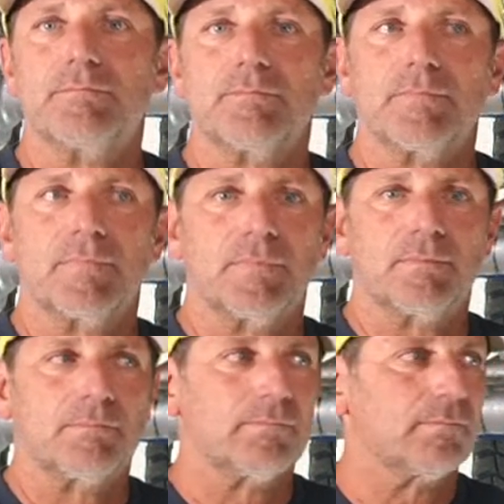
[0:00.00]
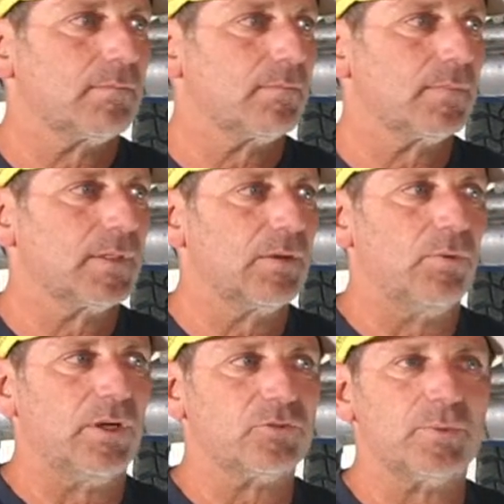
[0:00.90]

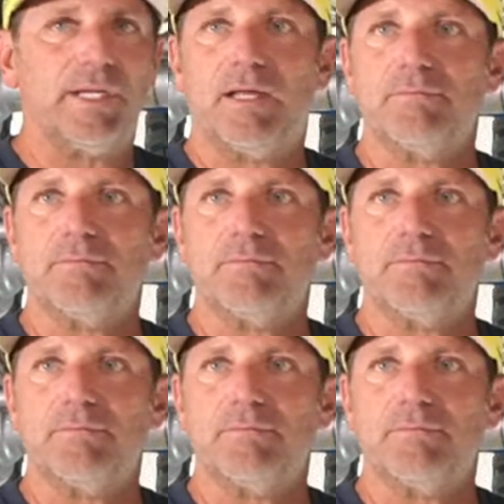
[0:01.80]
What else we got?